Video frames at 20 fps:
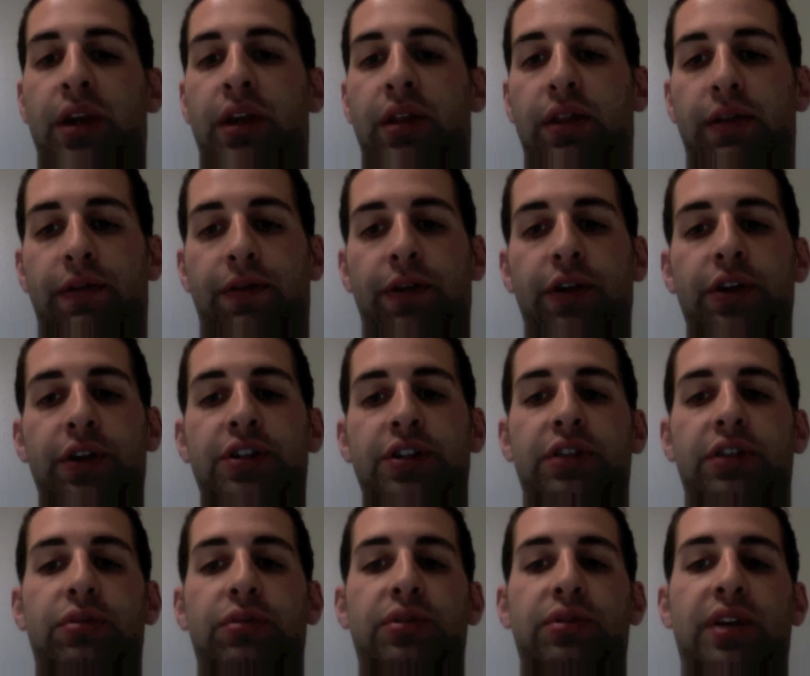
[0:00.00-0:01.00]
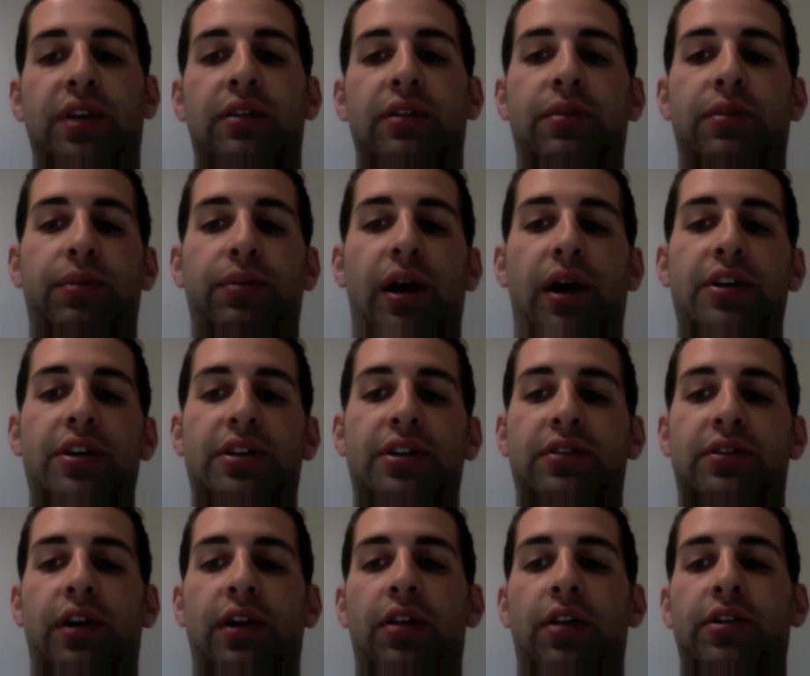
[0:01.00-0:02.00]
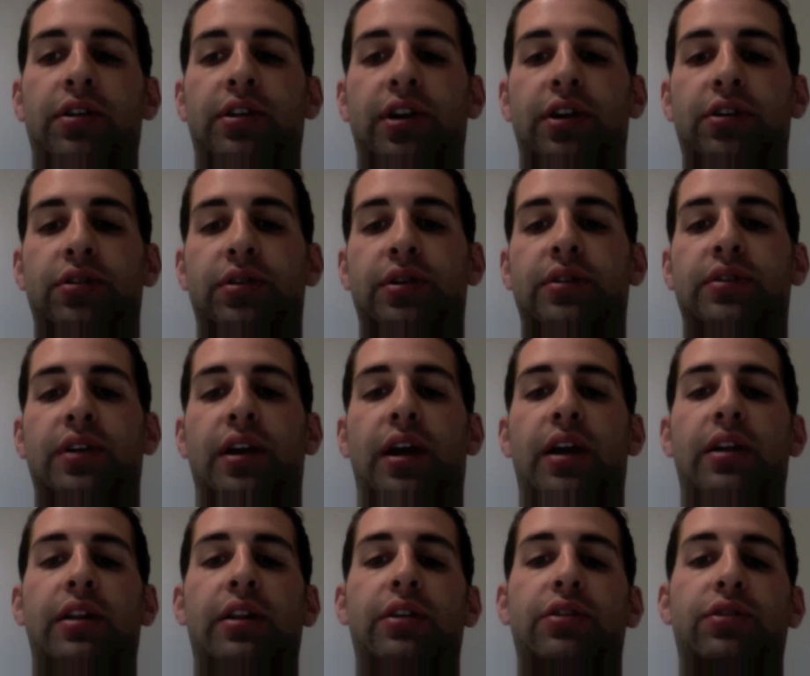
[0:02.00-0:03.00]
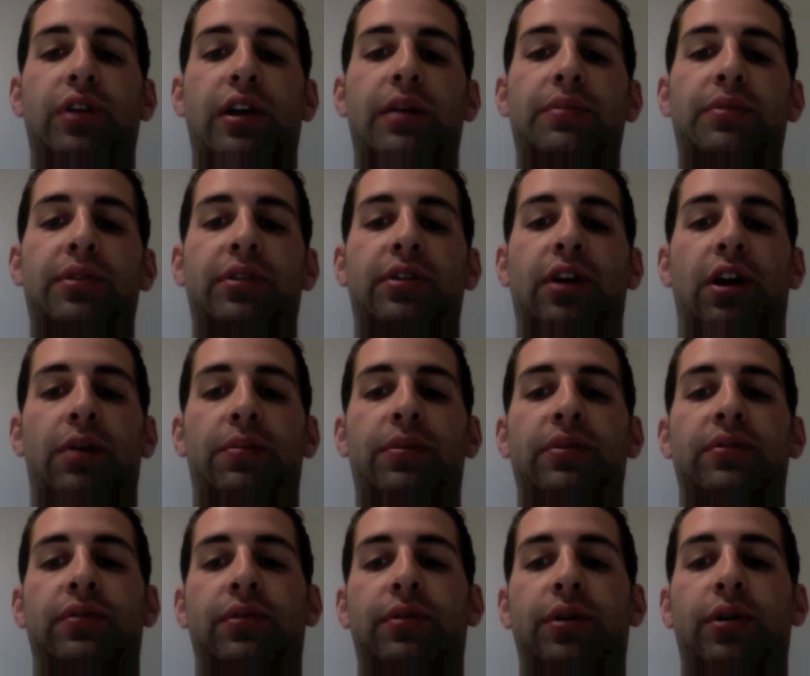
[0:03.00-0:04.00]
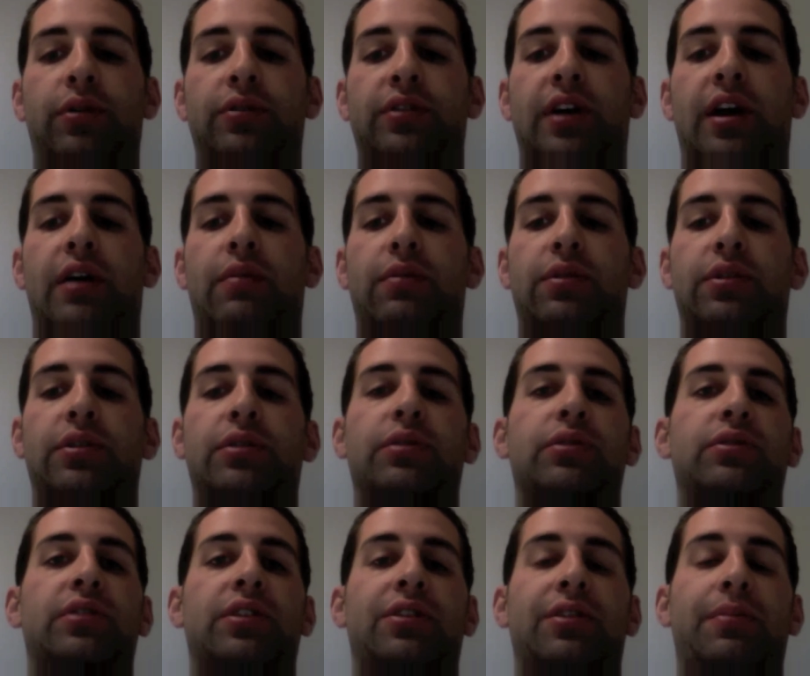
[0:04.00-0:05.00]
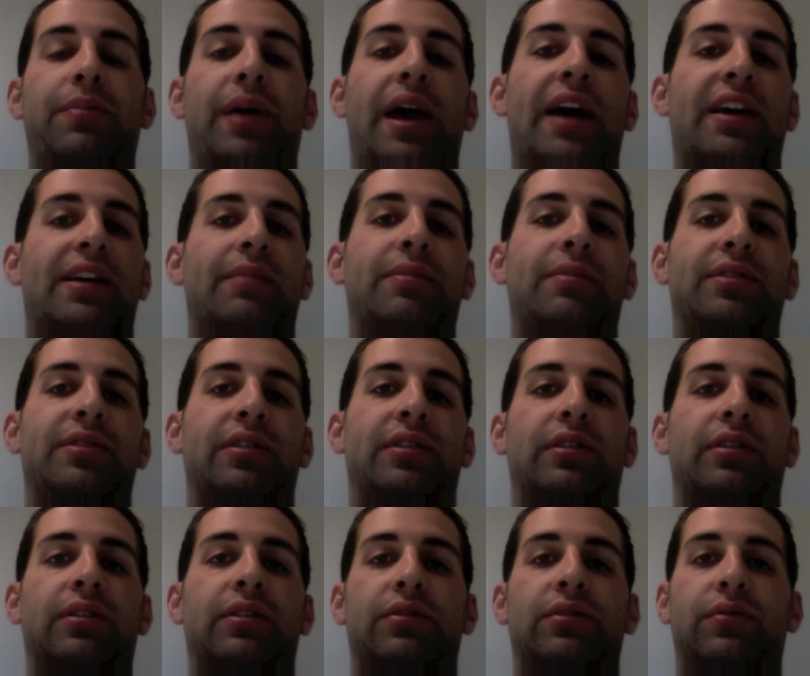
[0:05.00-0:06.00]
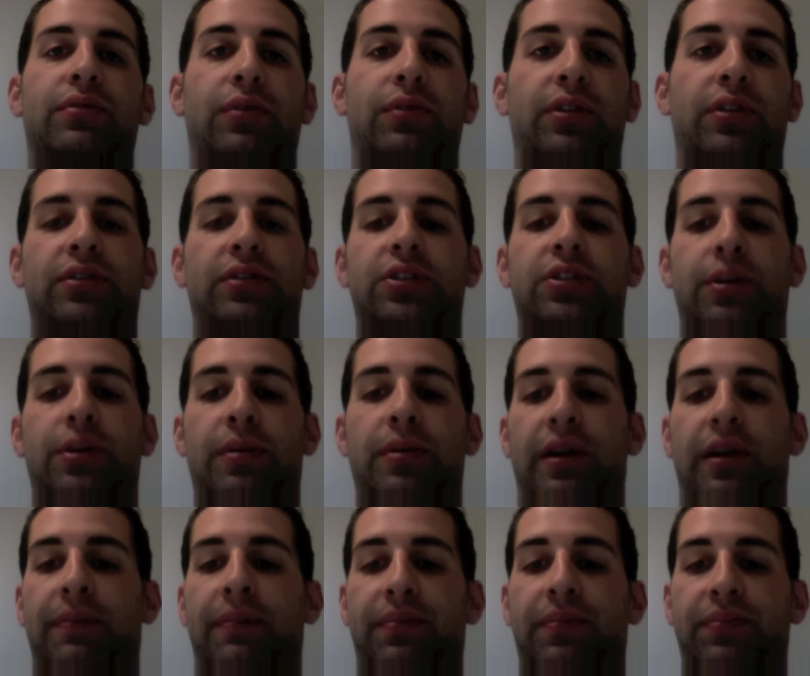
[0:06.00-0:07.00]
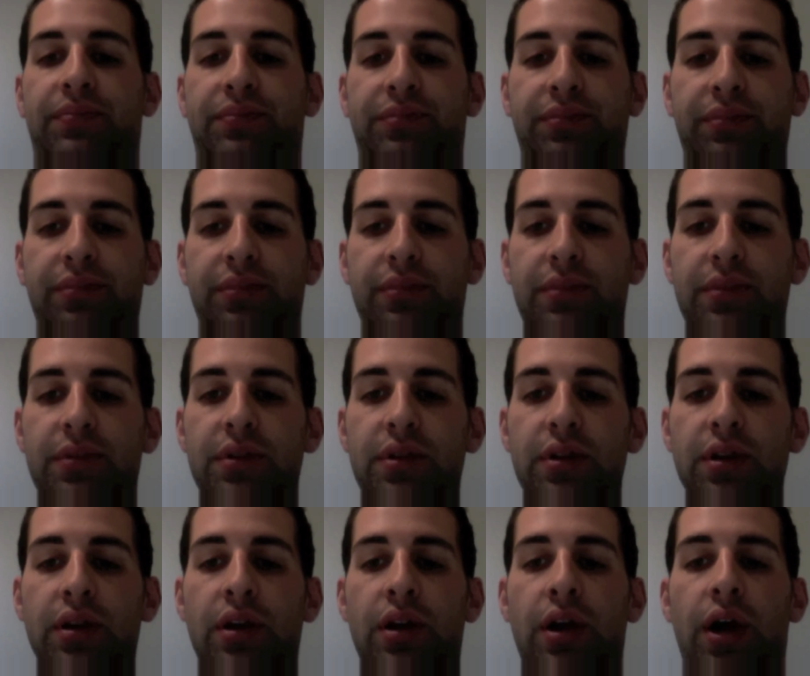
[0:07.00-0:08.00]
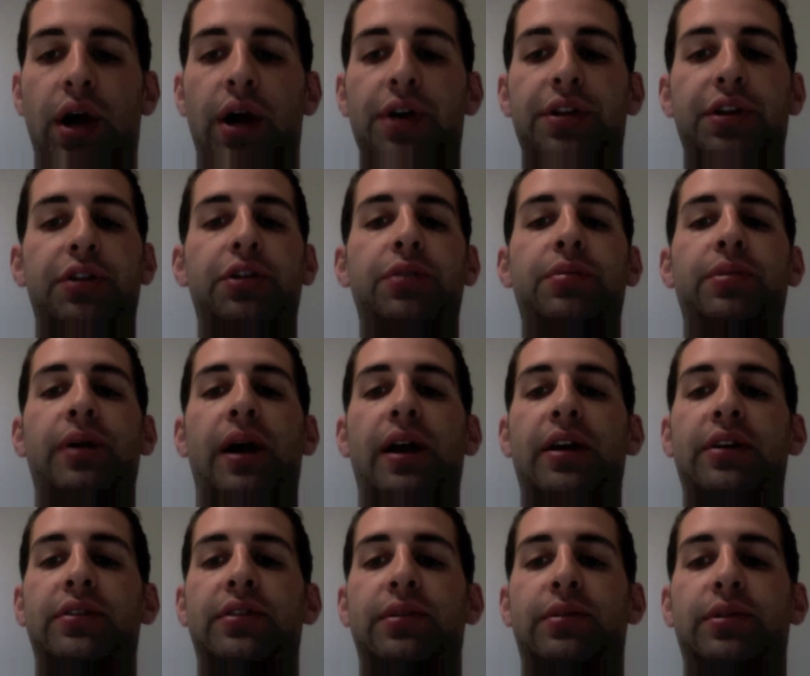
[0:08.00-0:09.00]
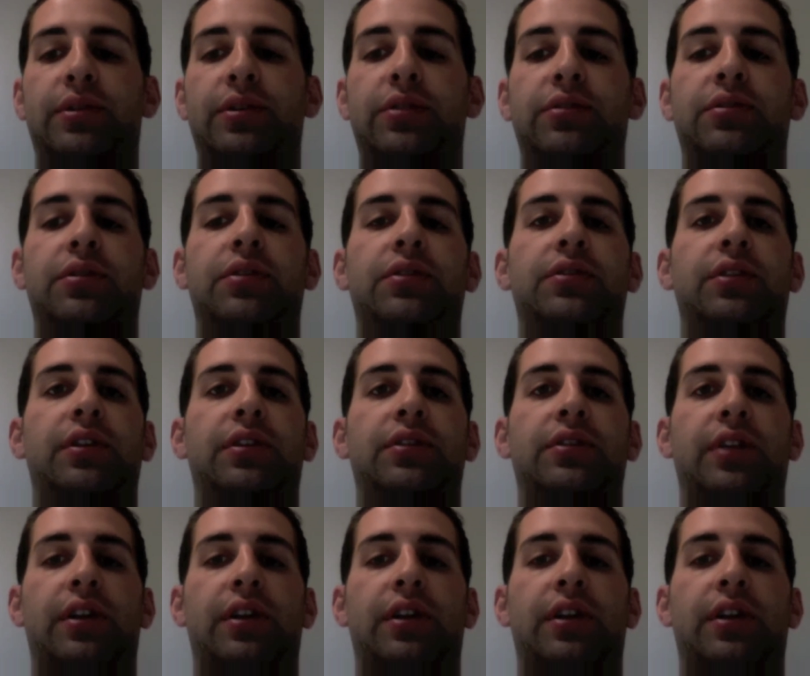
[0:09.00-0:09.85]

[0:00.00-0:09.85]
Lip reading: the furnishings were sent to projects in other countries, and the drapes and carpets from the hotel were used as the packing materials for the shipping. The new products that were used in the city